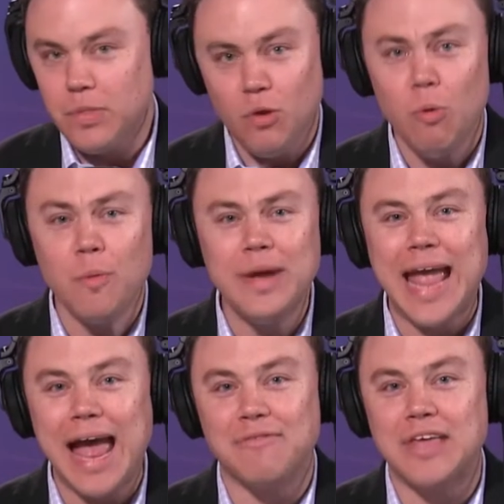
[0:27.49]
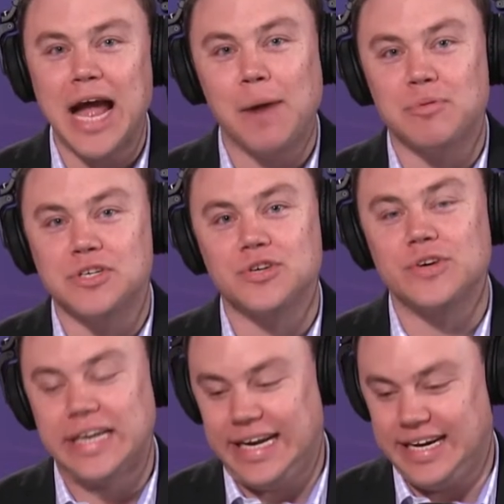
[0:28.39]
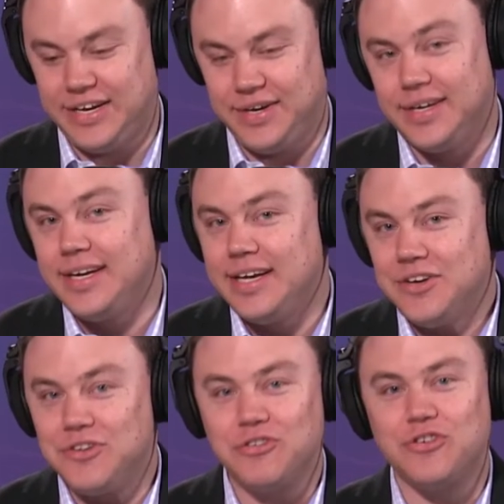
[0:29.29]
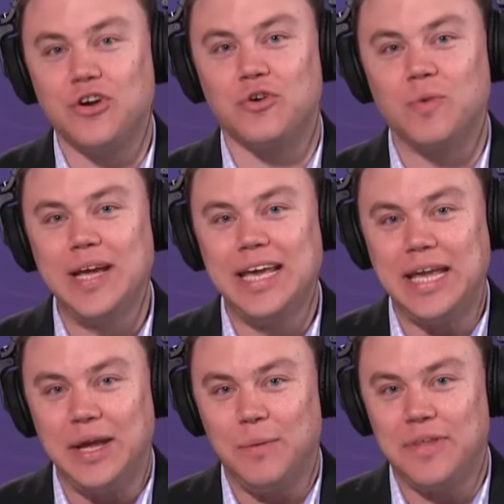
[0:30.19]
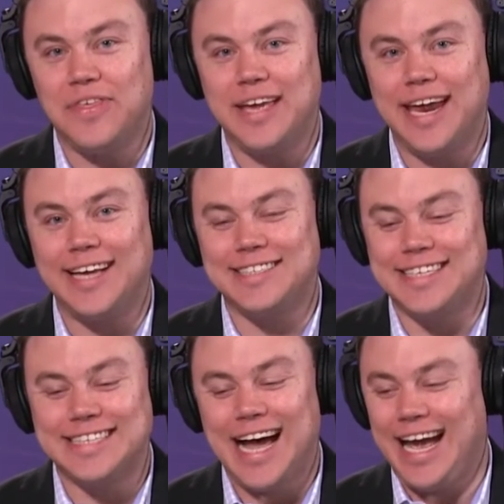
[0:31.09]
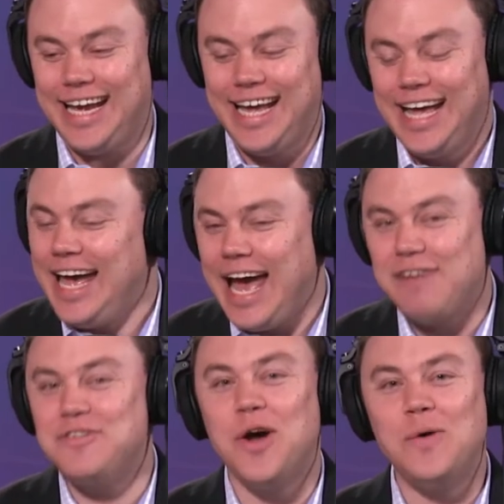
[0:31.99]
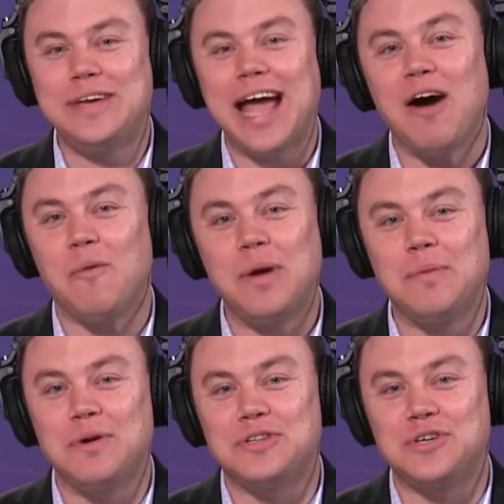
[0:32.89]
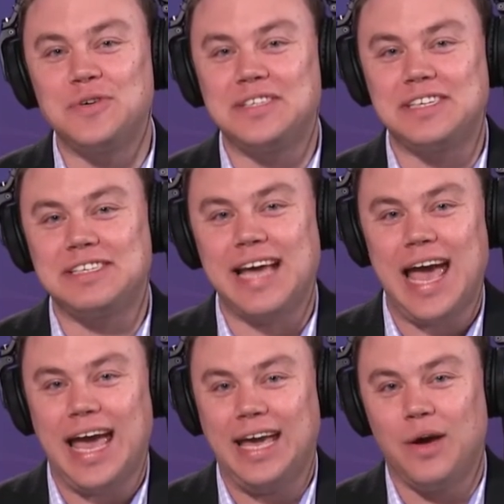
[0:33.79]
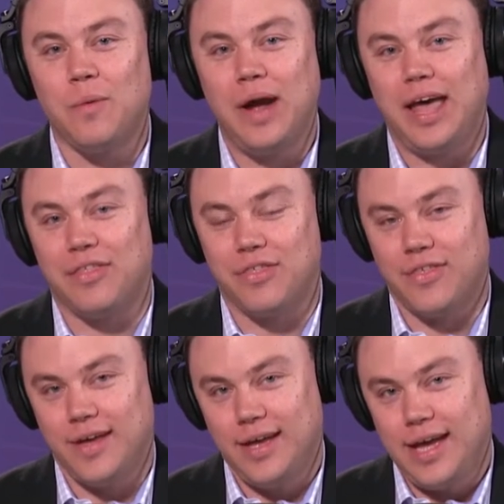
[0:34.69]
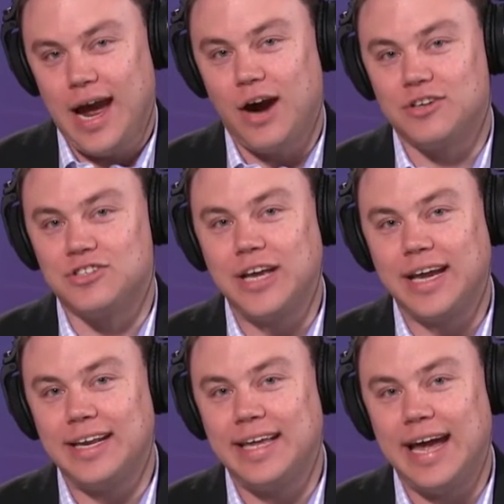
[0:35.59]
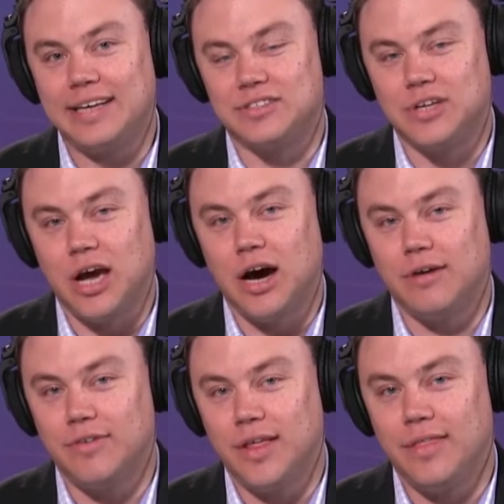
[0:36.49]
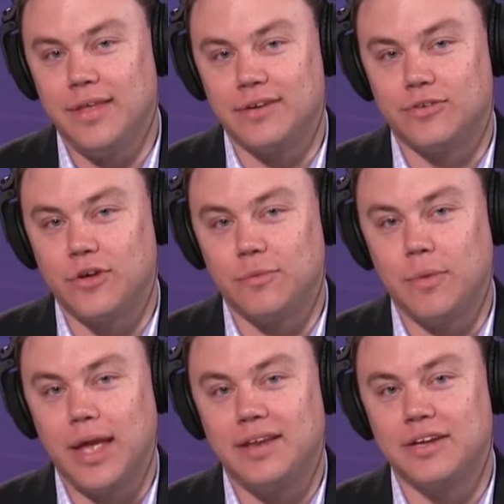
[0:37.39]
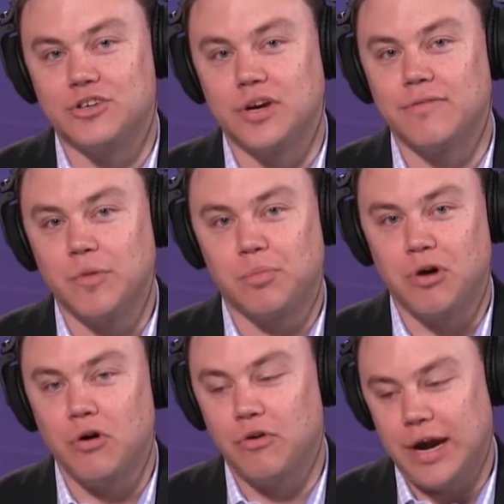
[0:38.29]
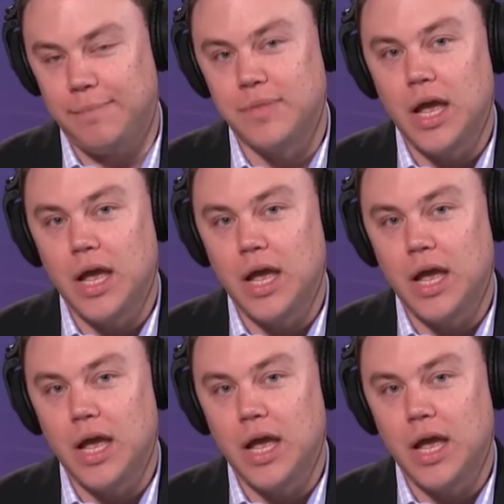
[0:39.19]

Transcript: when we have the opportunity to disagree with the guest, as I have no doubt we will do today with our second guest of this edition of the program.